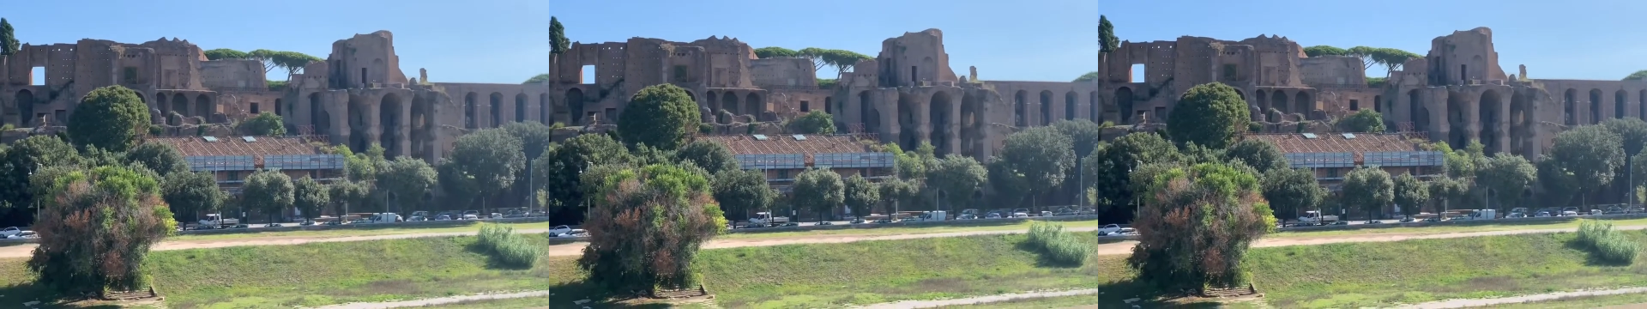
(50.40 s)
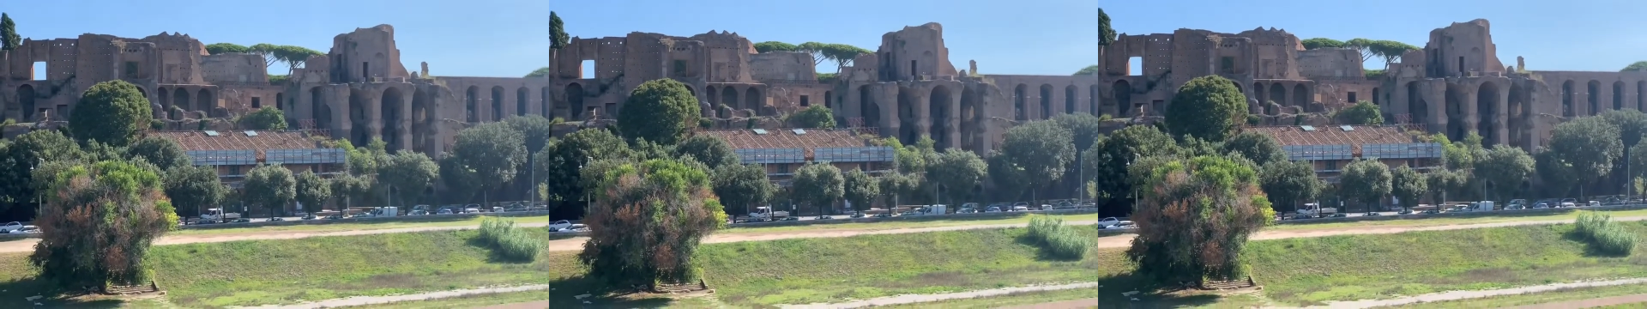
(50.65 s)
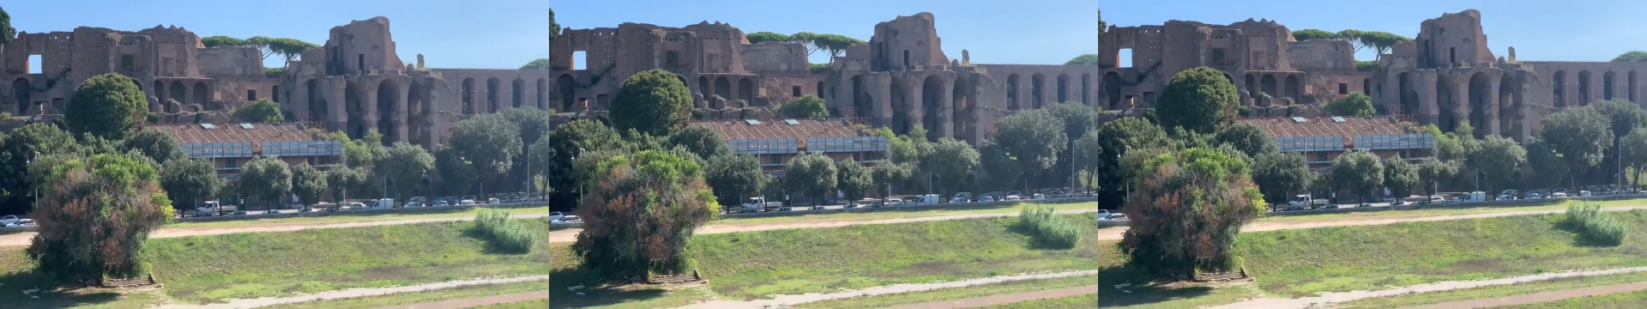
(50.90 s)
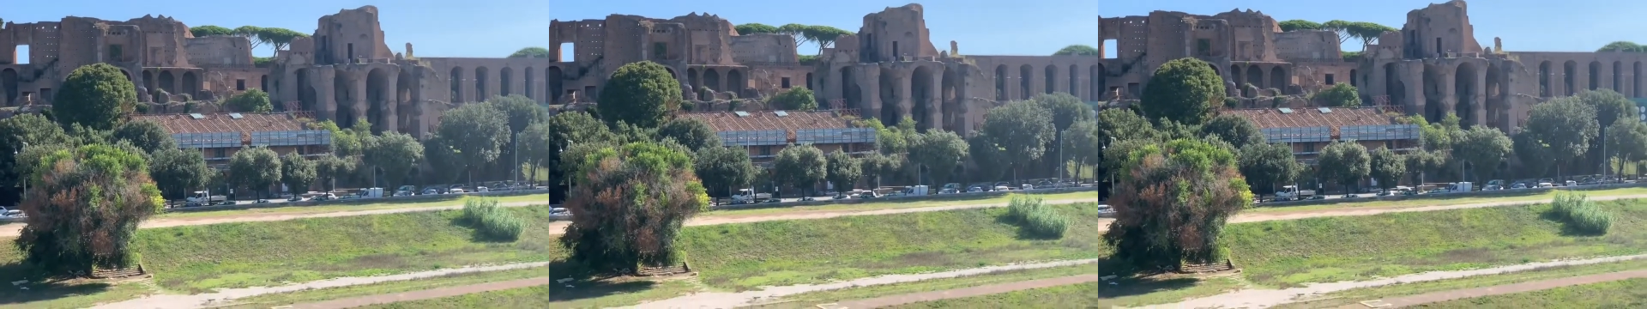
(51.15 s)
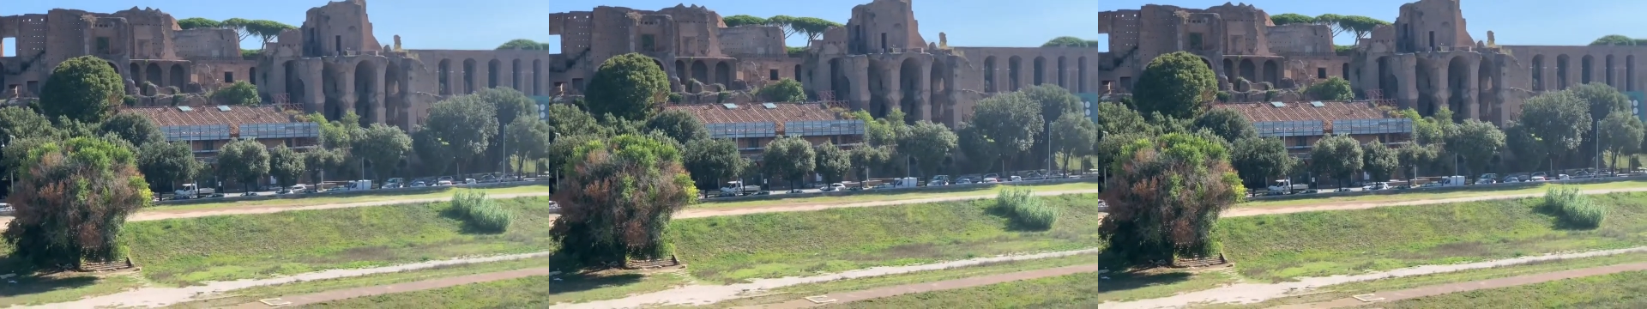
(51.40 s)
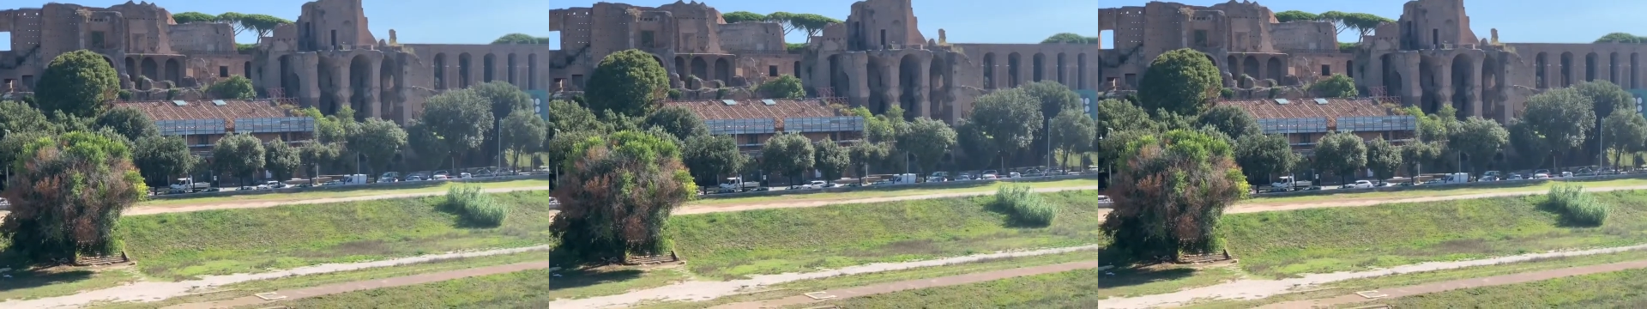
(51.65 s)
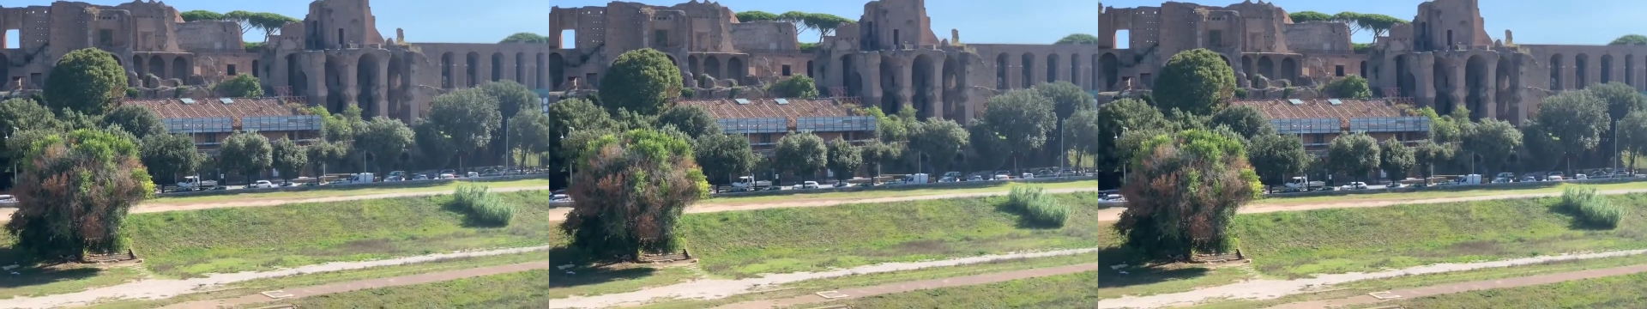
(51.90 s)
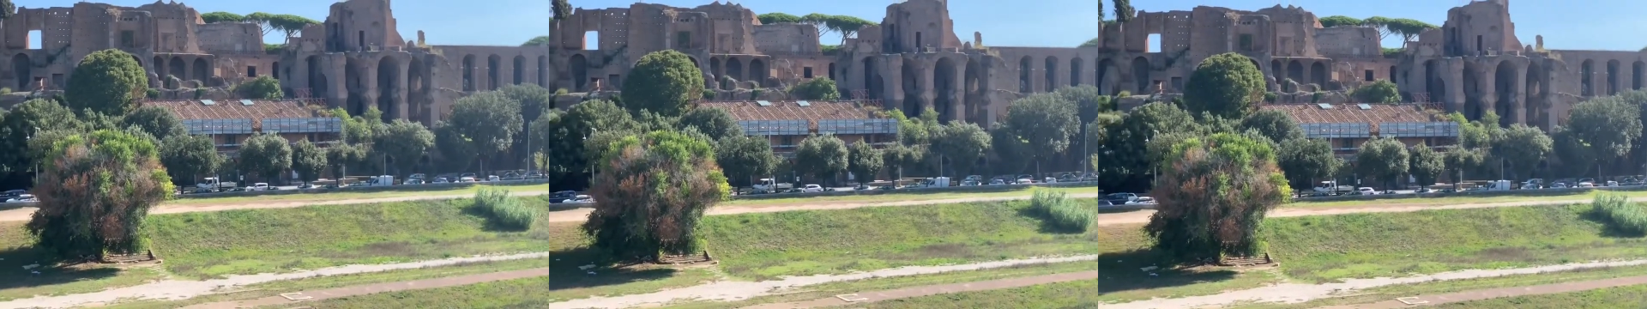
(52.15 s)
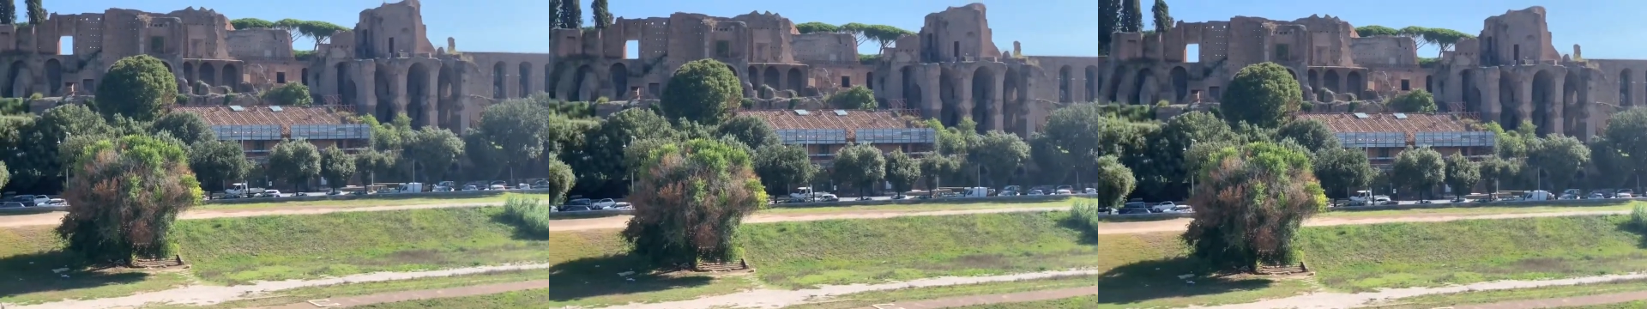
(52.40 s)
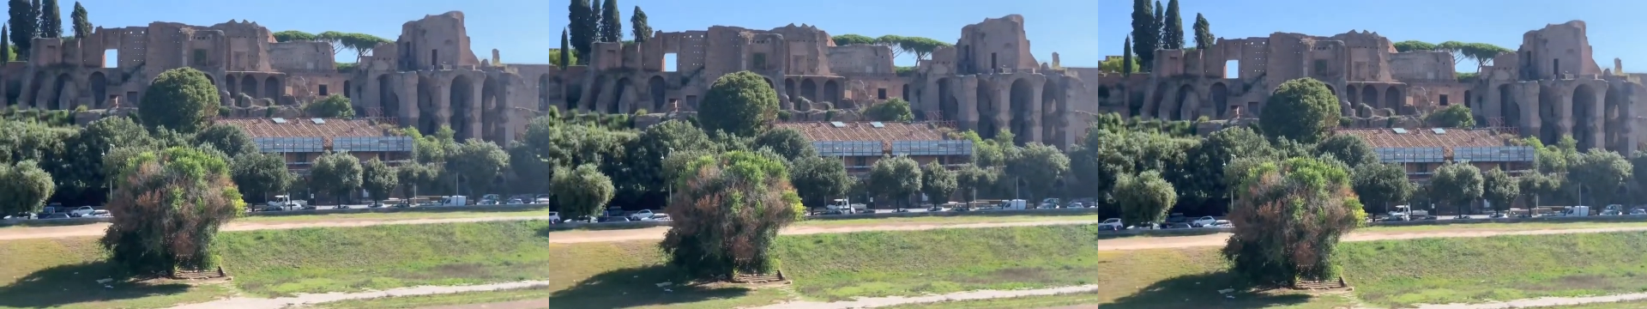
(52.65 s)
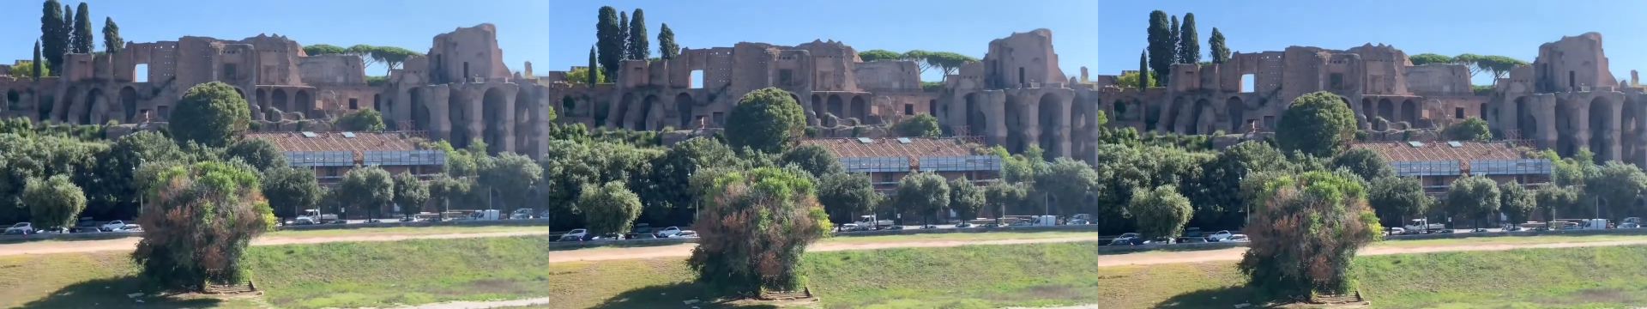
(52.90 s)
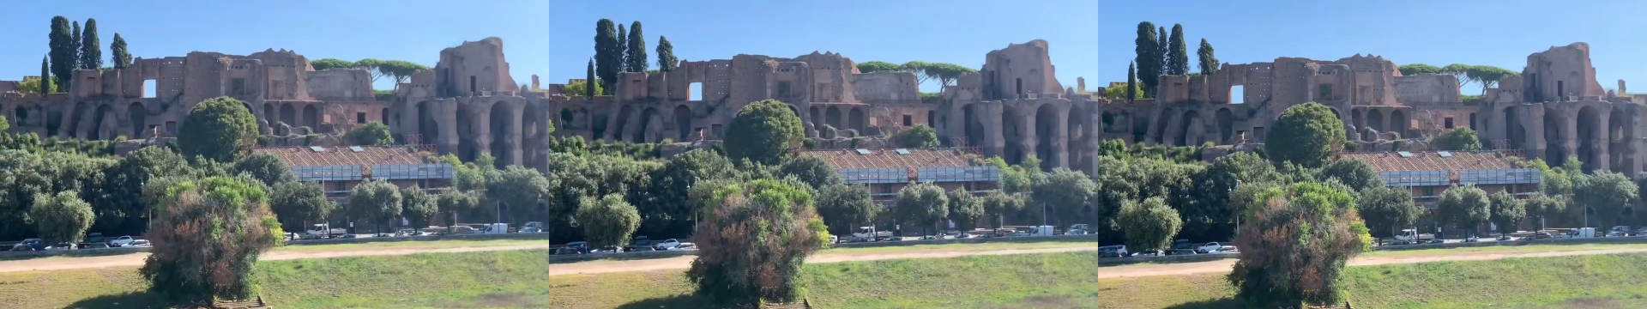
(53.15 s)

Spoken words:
[unreadable: no face in view]